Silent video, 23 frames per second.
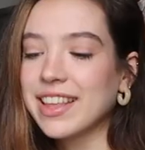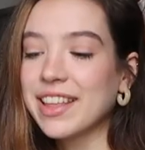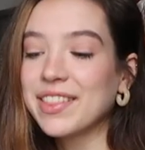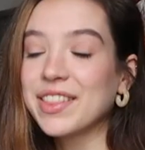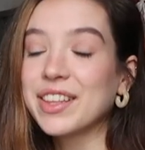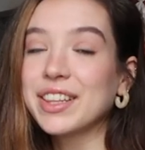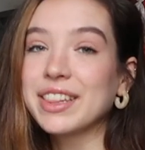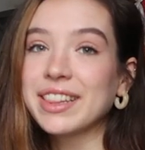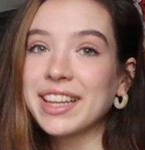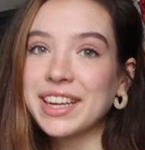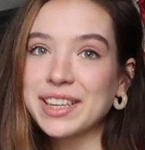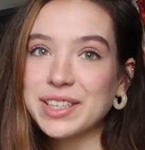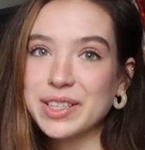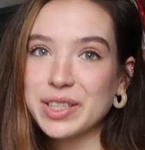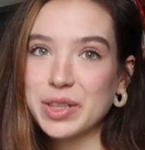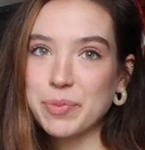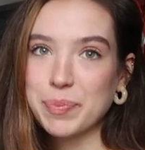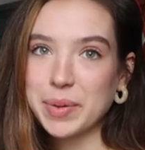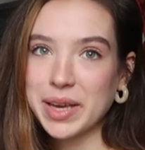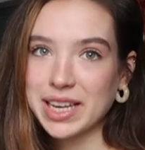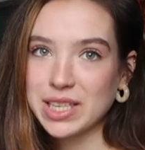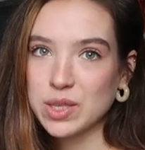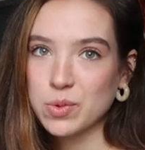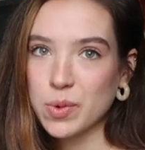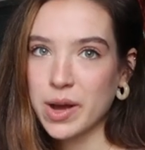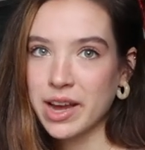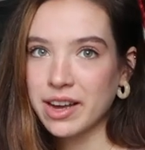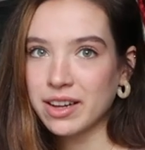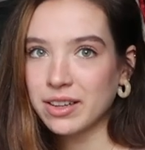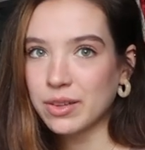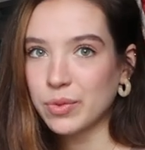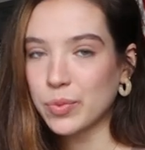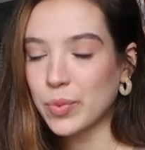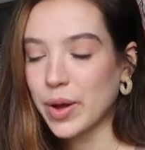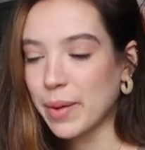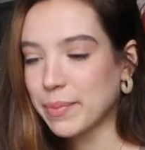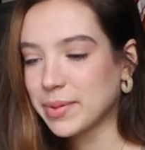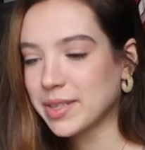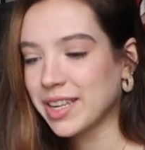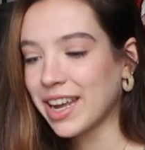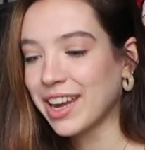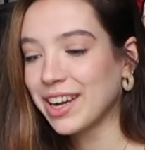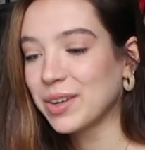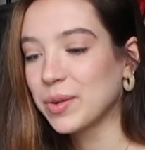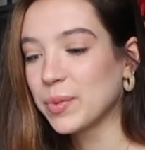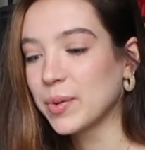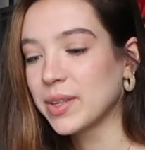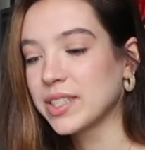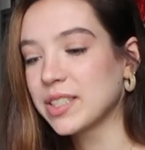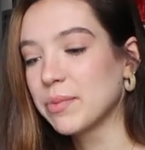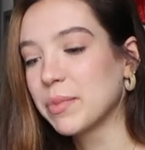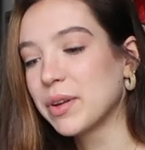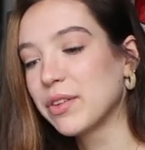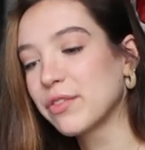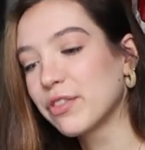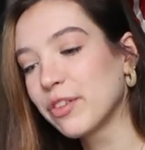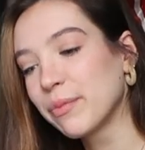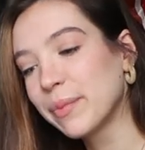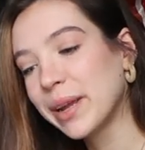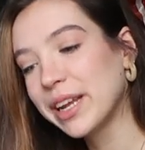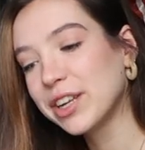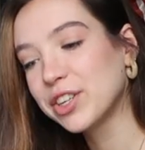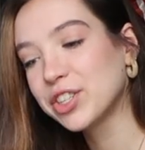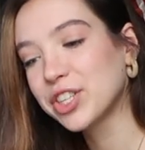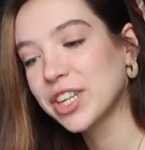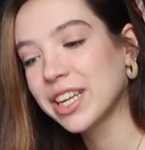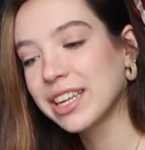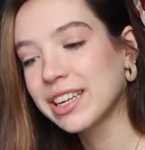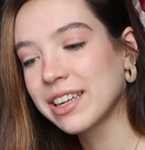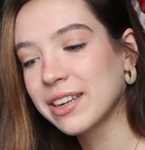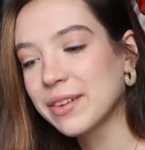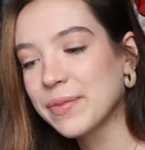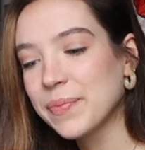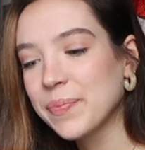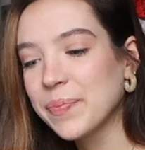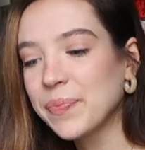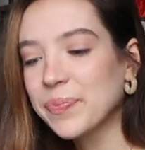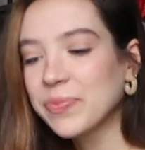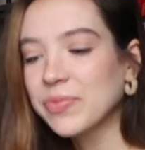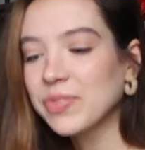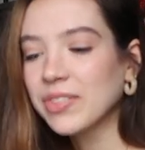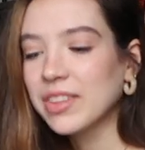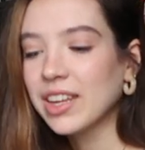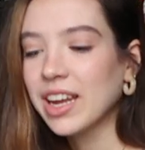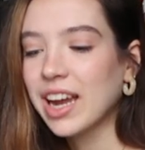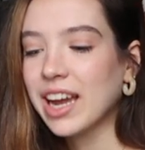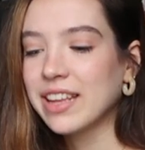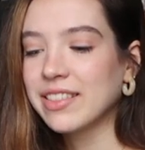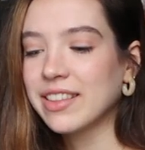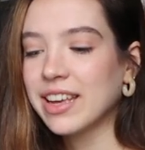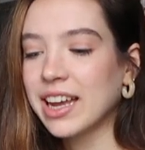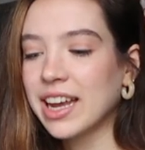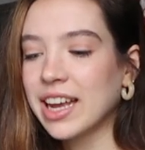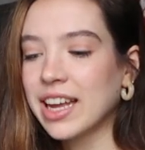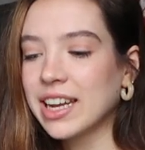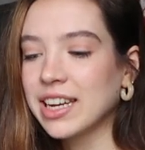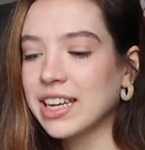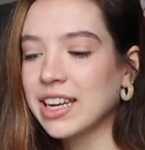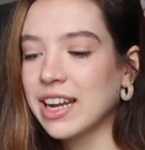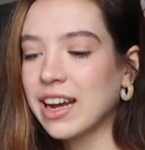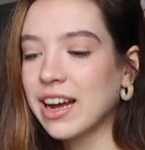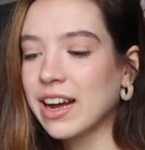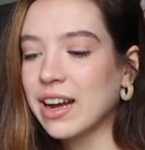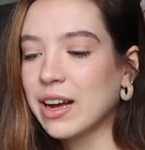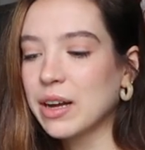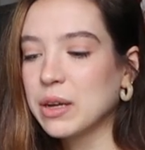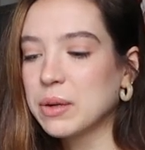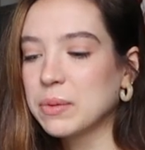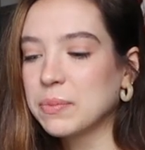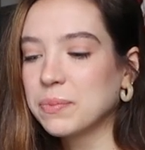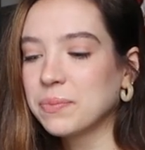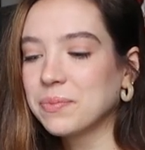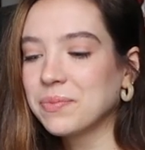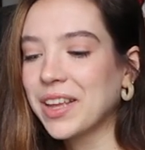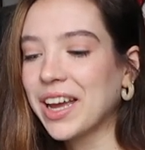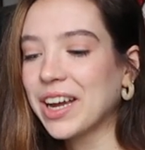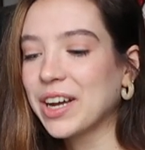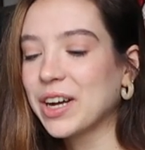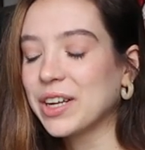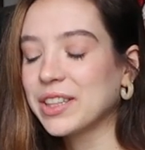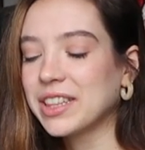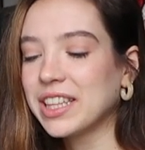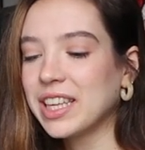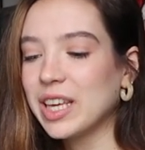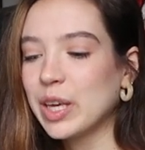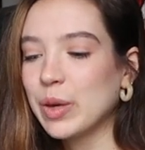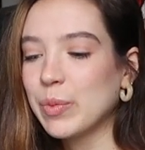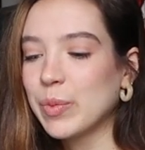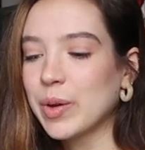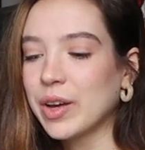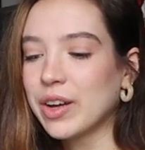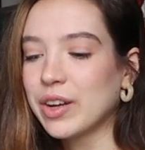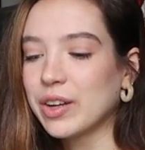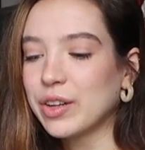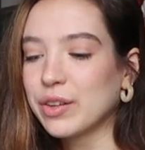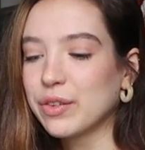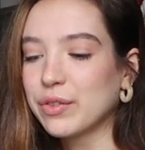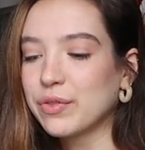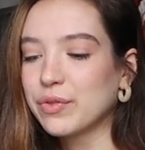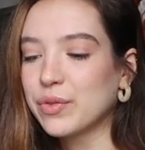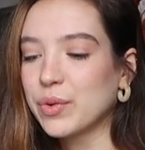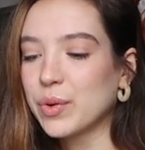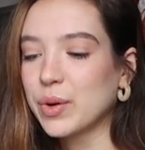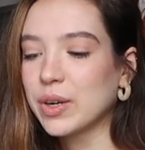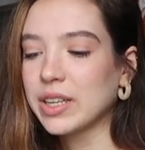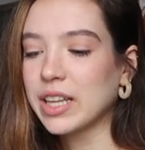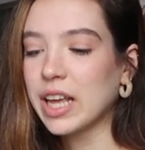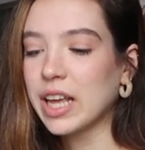Then the link to the PSYL website with some information. And then I got the email for